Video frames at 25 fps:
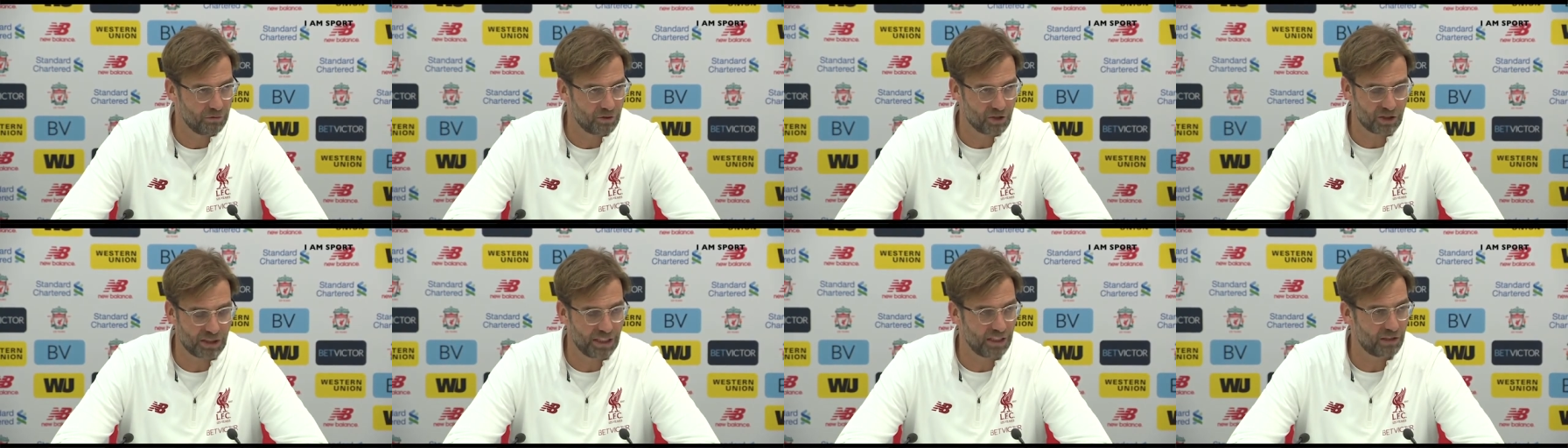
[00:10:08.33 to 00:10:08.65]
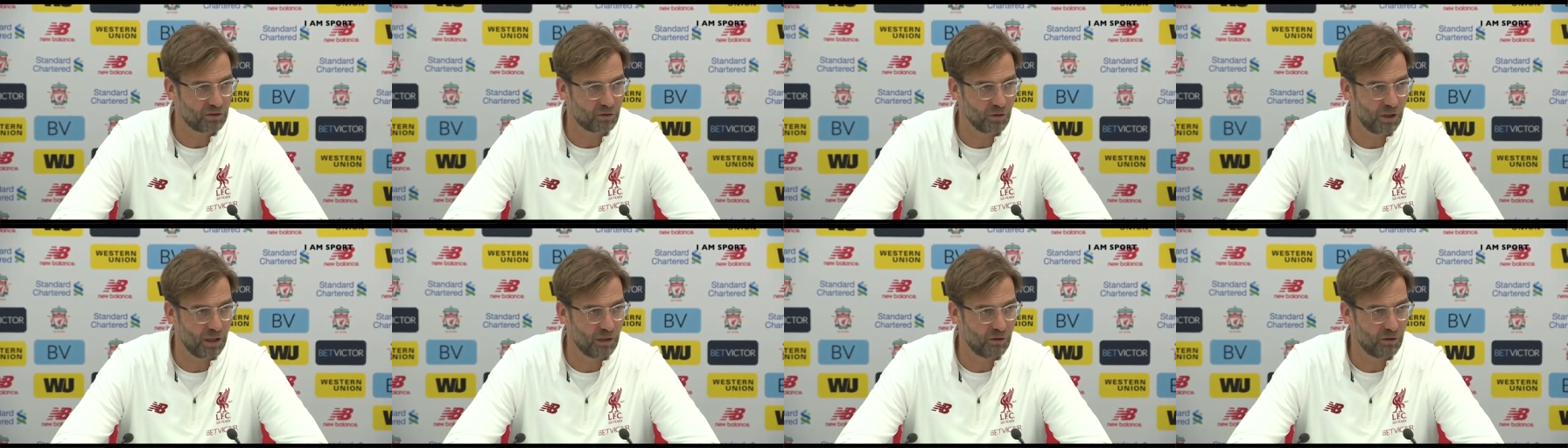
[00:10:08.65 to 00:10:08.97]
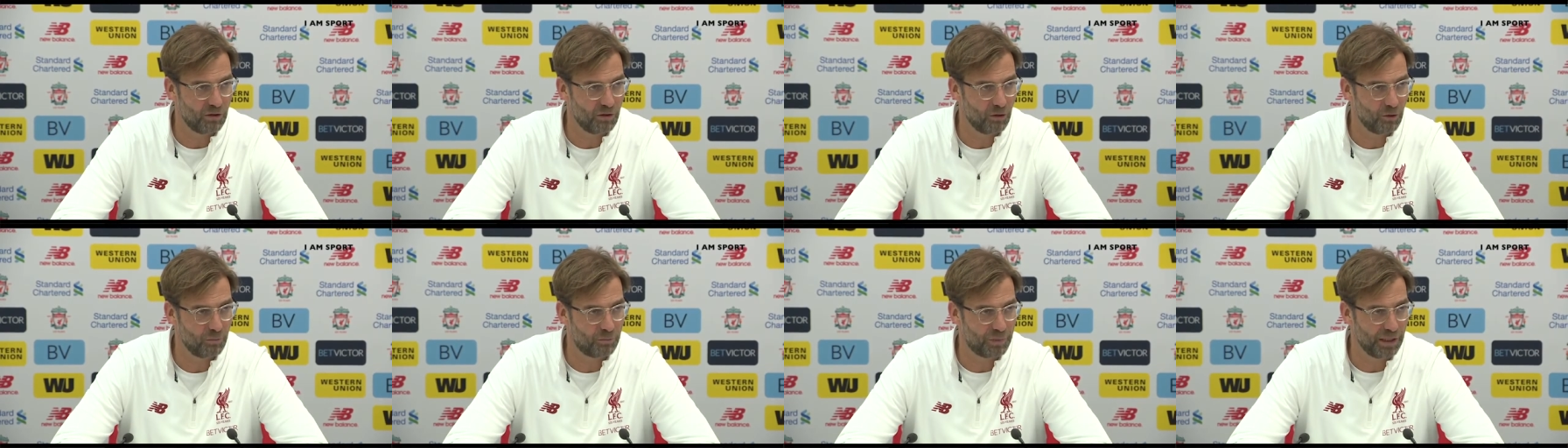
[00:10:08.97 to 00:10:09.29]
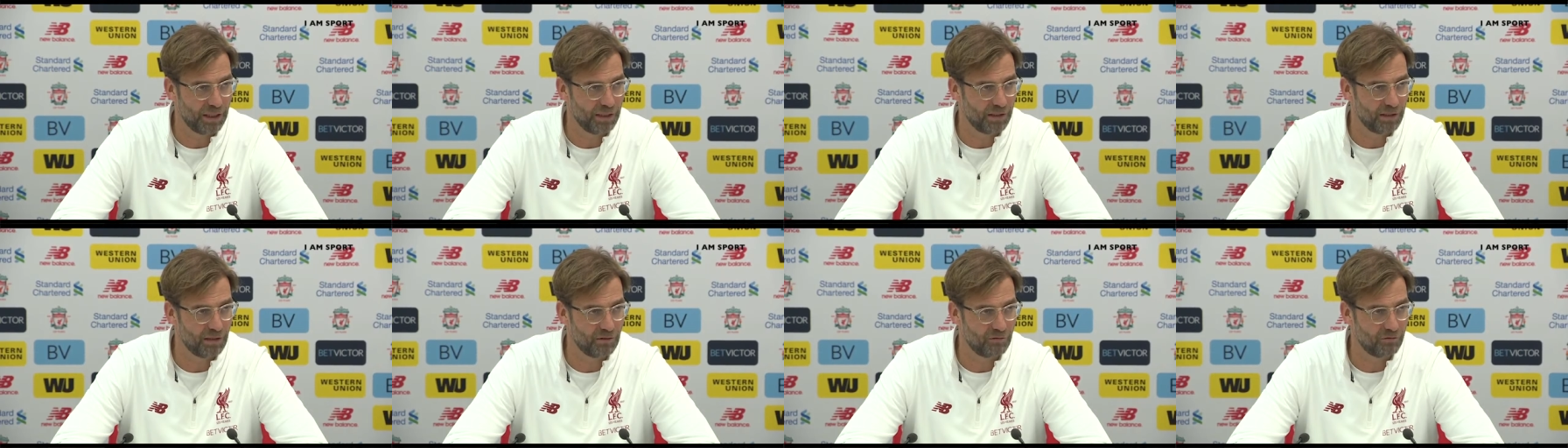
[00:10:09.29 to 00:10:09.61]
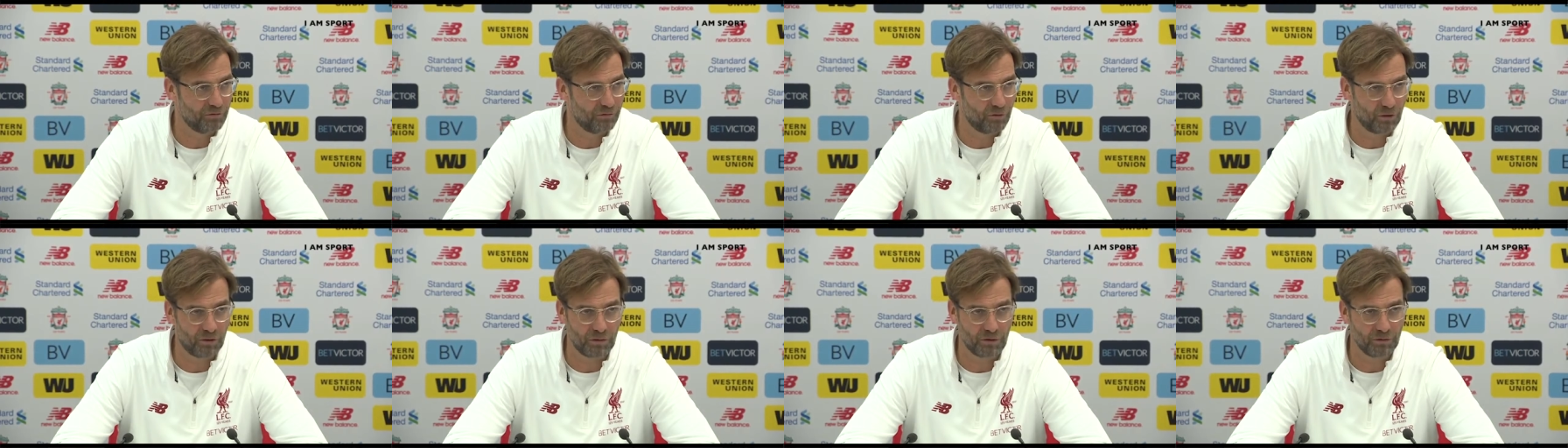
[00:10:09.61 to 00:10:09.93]
stick to our
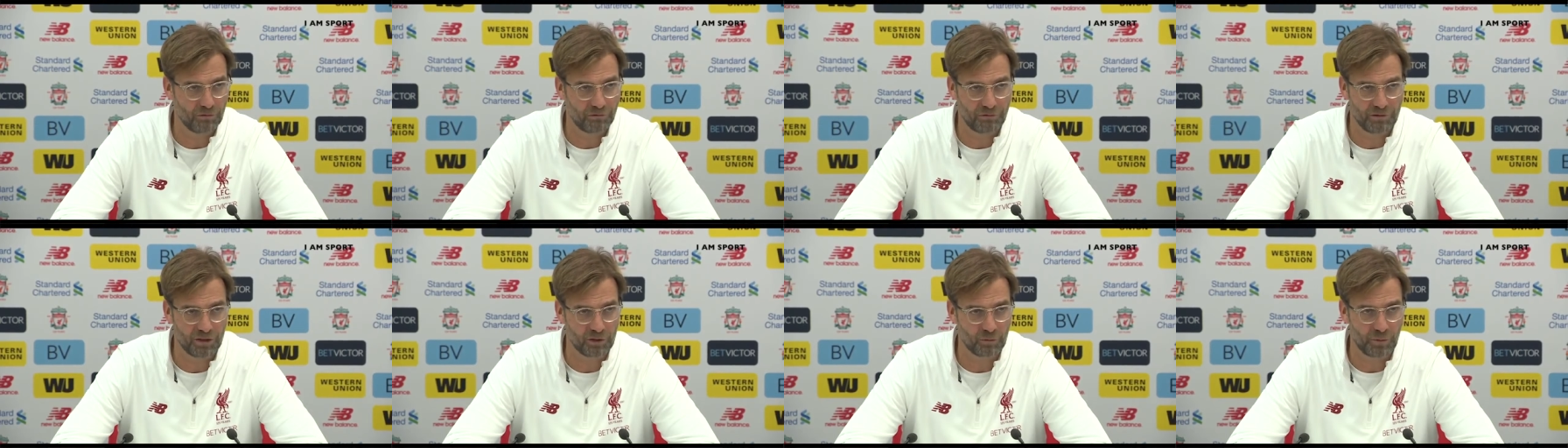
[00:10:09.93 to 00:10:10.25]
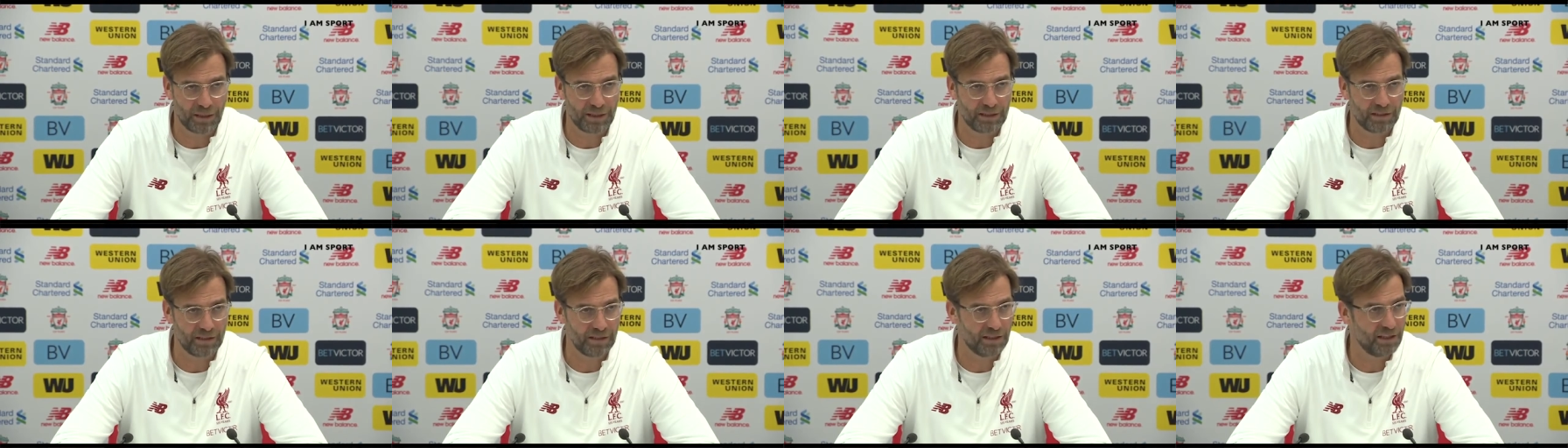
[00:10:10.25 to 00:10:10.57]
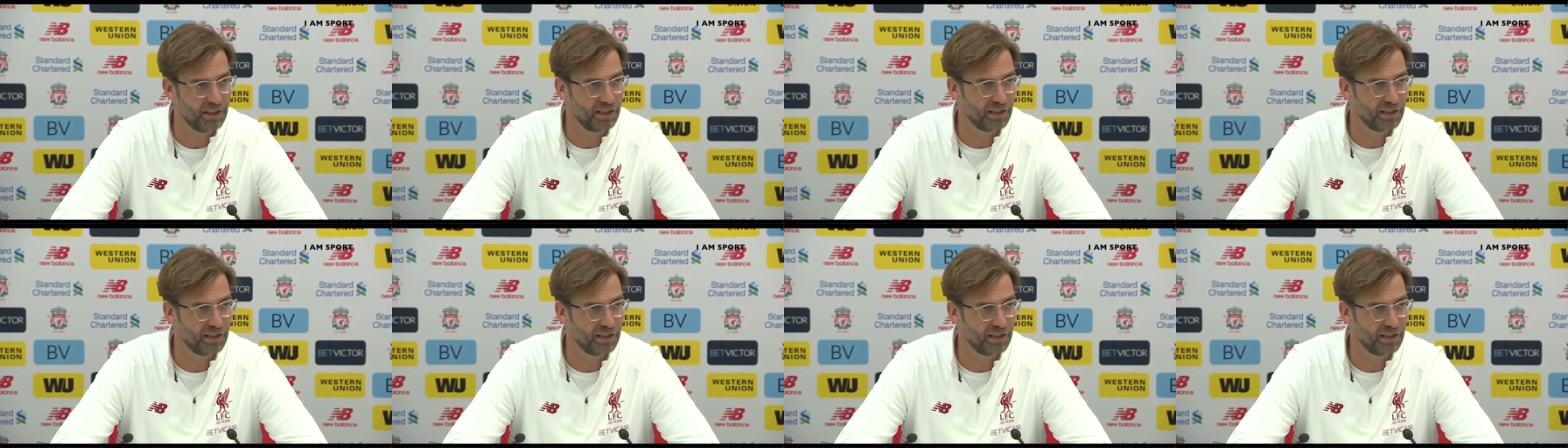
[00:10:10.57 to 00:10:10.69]
opinion for 20